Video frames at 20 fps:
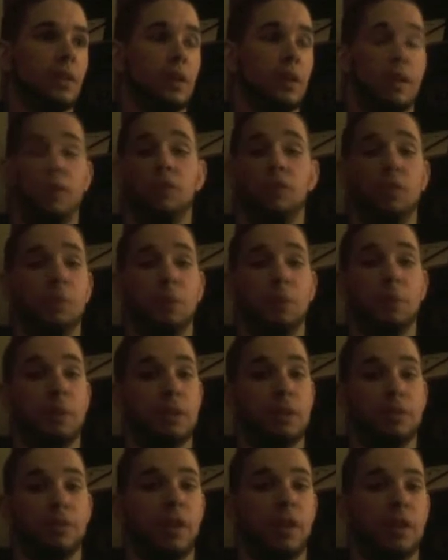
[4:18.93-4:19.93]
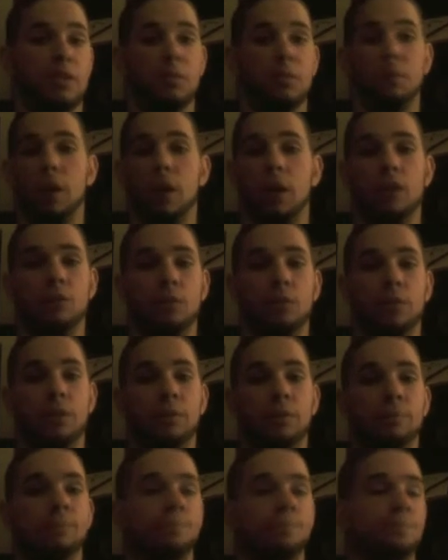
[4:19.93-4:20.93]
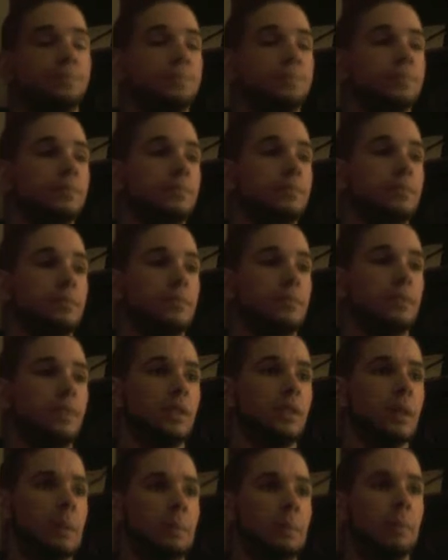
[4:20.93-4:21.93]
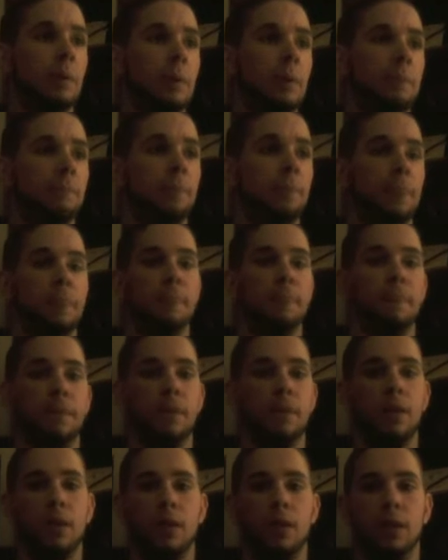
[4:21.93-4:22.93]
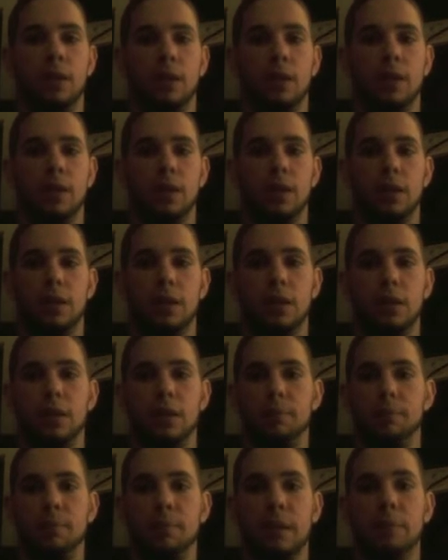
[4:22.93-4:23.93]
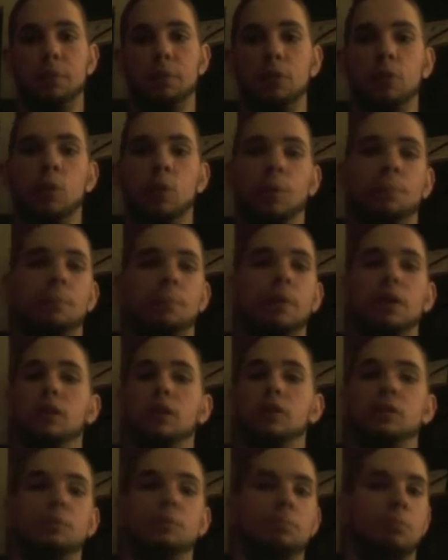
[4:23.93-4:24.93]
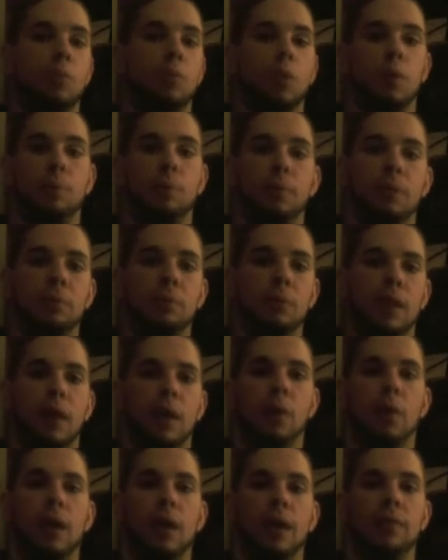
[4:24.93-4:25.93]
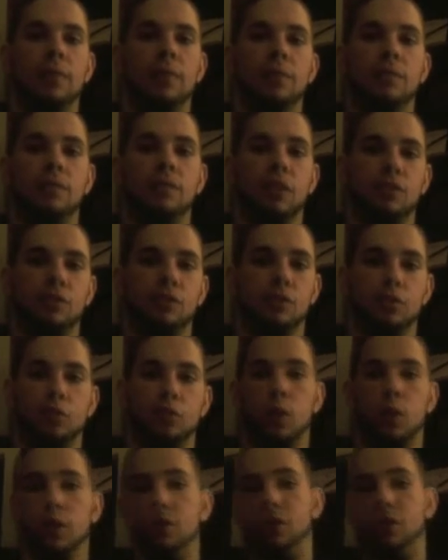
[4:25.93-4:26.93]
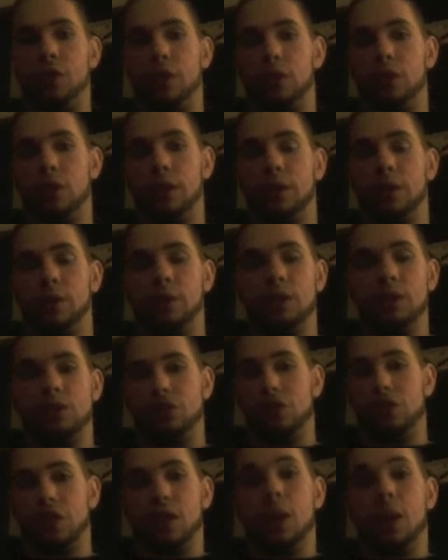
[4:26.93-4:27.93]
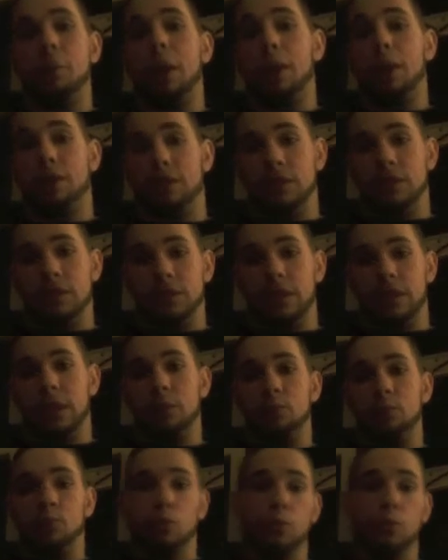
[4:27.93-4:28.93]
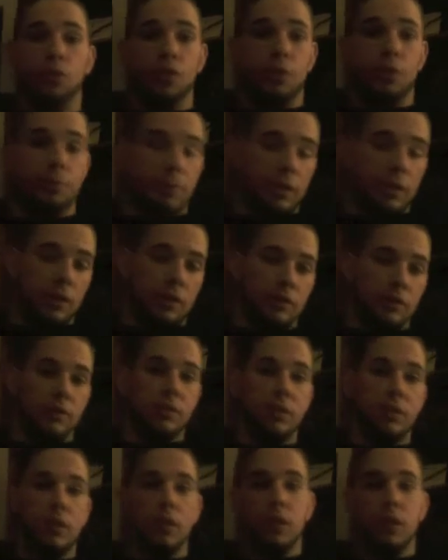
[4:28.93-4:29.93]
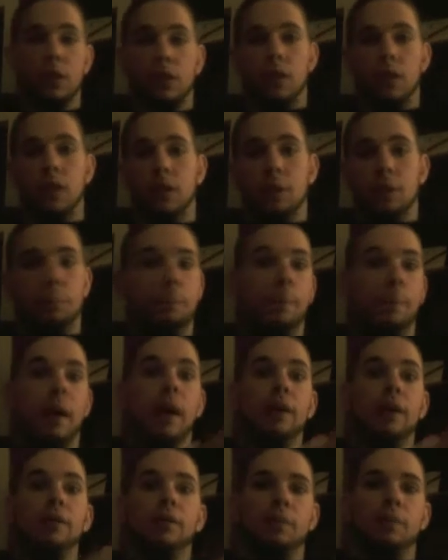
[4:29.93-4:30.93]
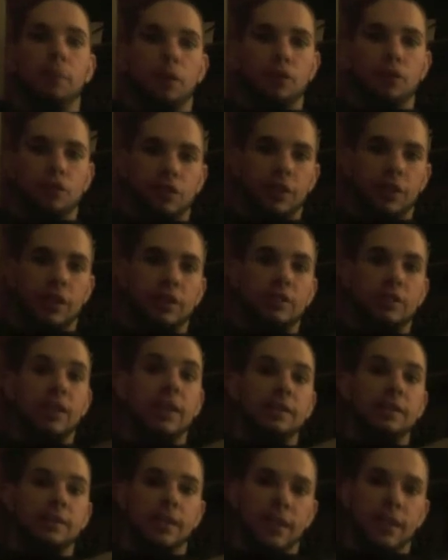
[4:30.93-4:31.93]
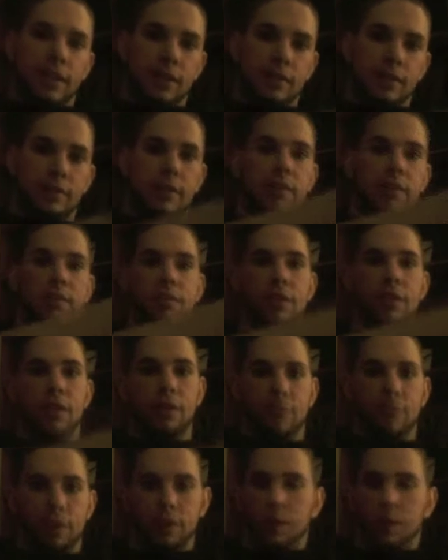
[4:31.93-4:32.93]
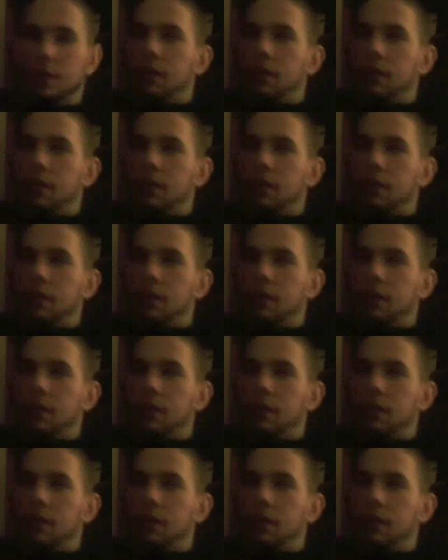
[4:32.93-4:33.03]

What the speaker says: and they're some of the best fans, to be honest with you. But maybe you appeal to more people out in Central New York, Finger Lake region that come out to these games, root for the Bills, buy their merchandise and tickets, etc.